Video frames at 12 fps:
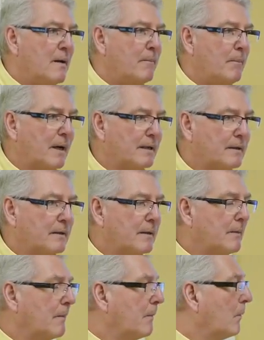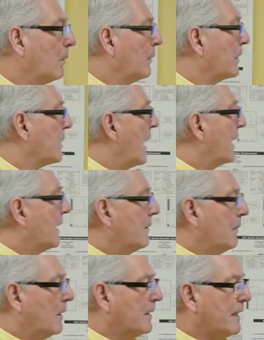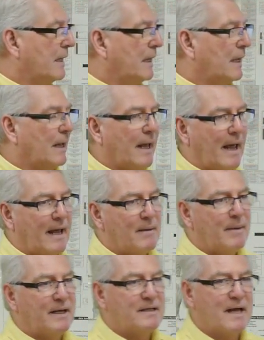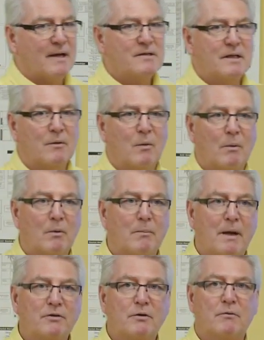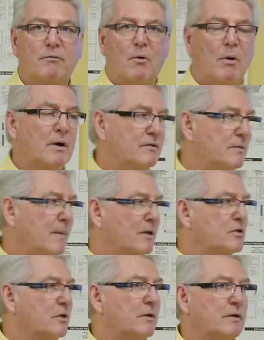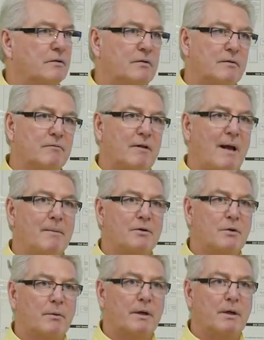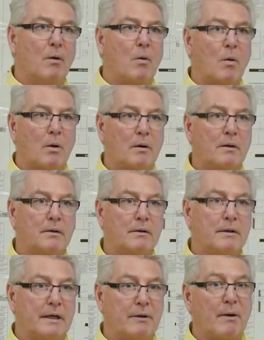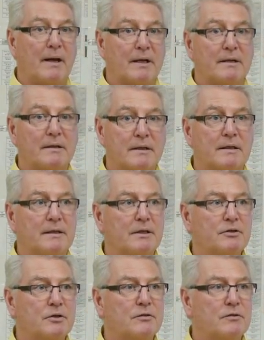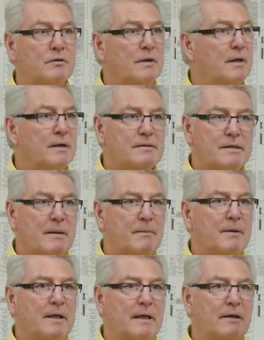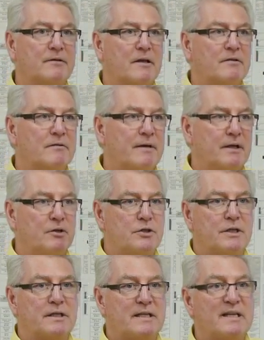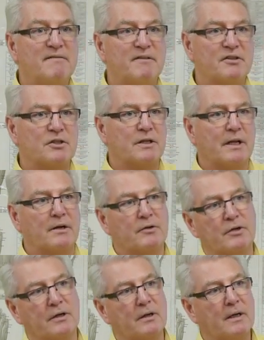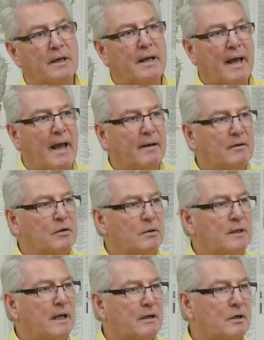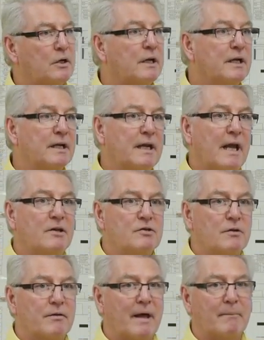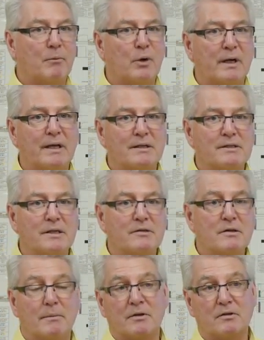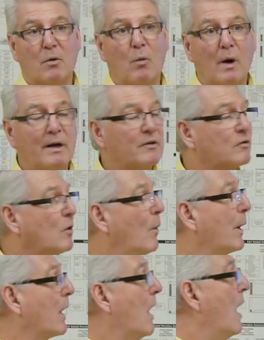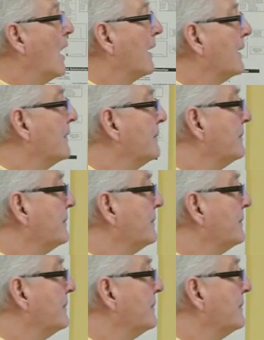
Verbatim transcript: But when we're talking about AMA testing, what we're measuring for, as you mentioned, is inflammatory or degraded conditions. Same thing, excessive energy, deficient energy. And you can get a good indication of that meridian system as to what is going on